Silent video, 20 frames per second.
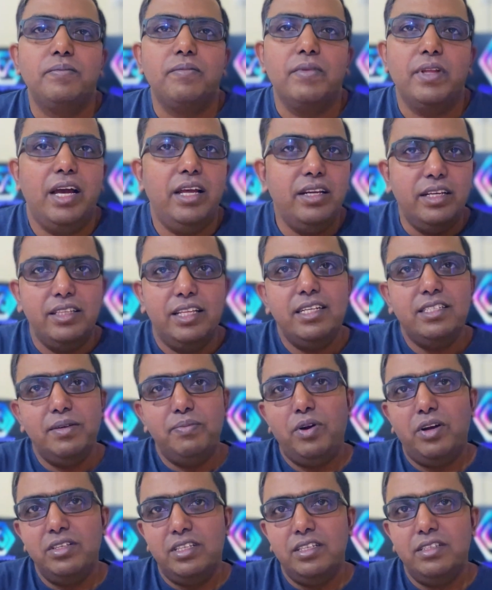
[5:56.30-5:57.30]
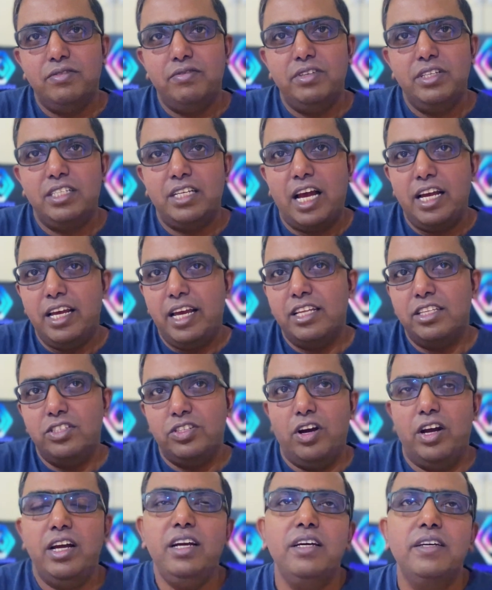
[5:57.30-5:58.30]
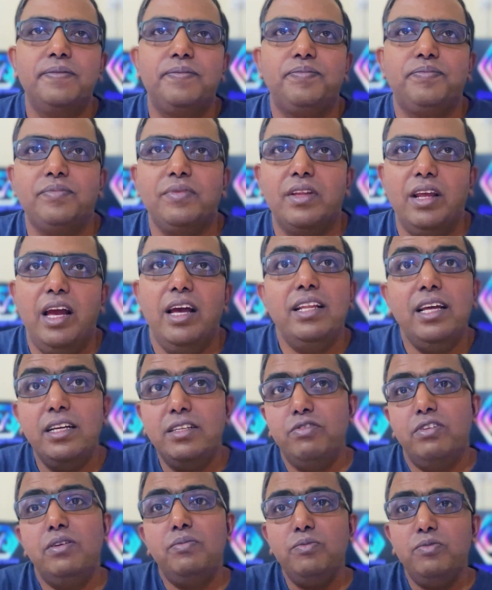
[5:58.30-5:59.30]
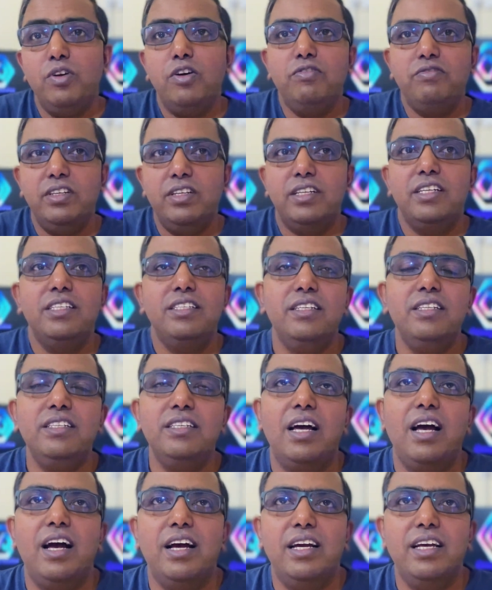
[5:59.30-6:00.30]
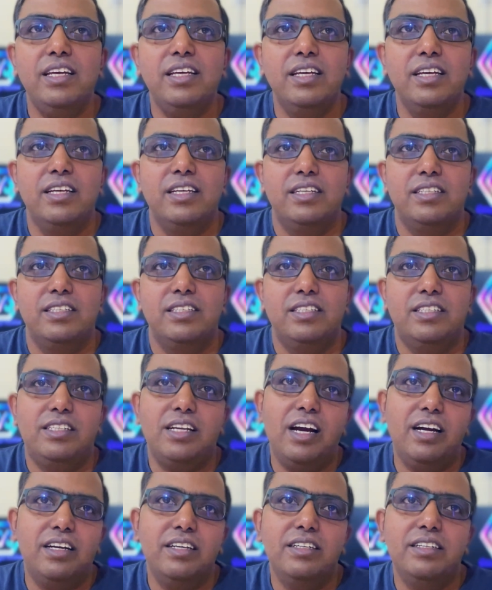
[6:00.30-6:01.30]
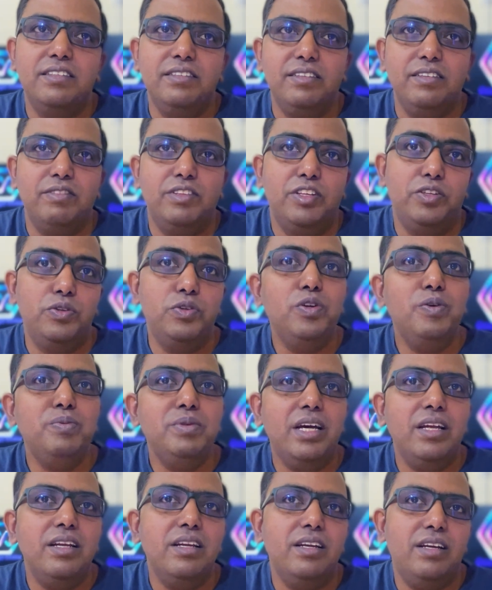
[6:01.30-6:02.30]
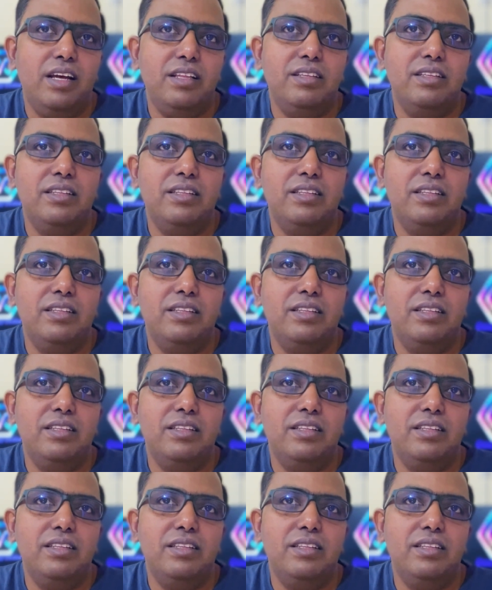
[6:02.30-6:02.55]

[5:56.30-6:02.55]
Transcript: And that's a process which I enjoyed, and that's one of the reasons I started the YouTube channel rather